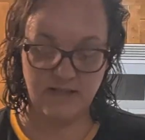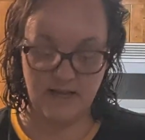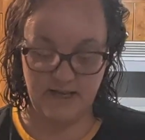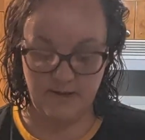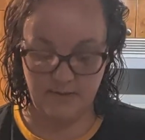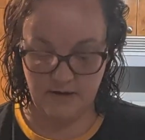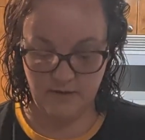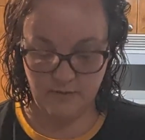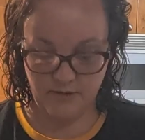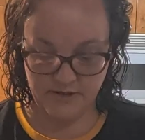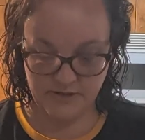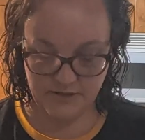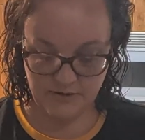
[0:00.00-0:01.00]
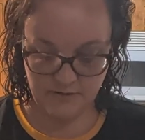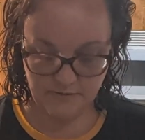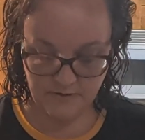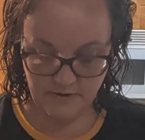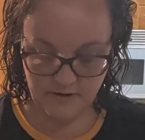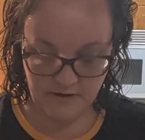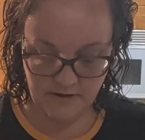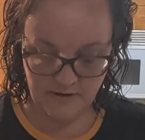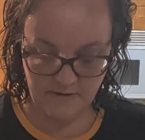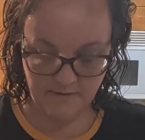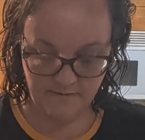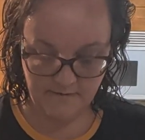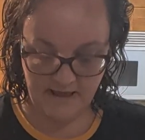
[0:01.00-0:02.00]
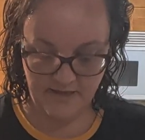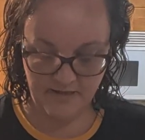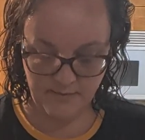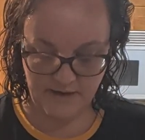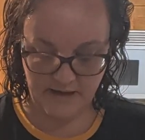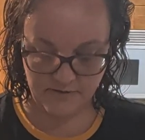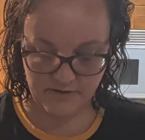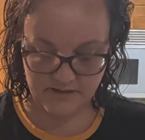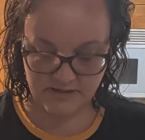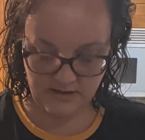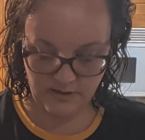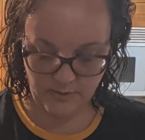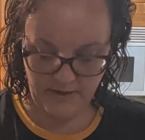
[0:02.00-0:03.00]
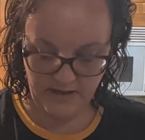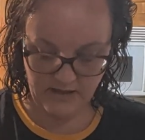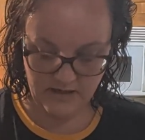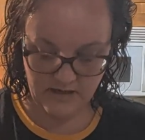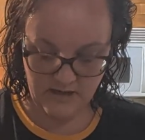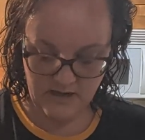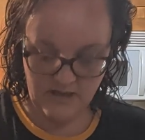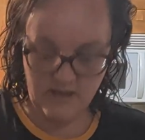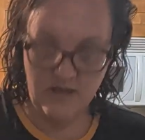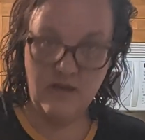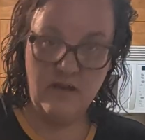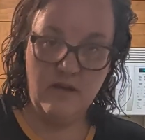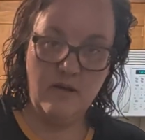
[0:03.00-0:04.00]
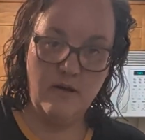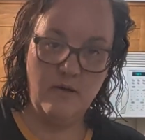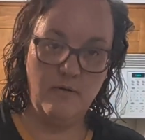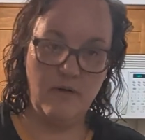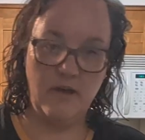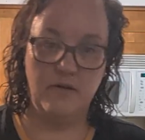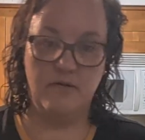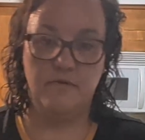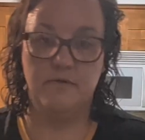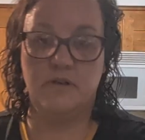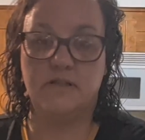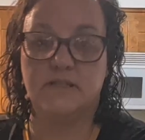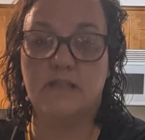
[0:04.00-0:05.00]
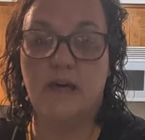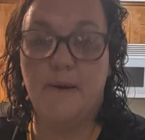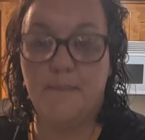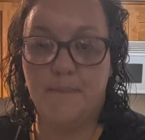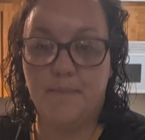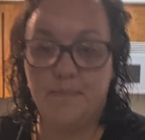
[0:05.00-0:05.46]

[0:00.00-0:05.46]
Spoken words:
I am now going to flatten them down just a little bit. I don't know if you can see that.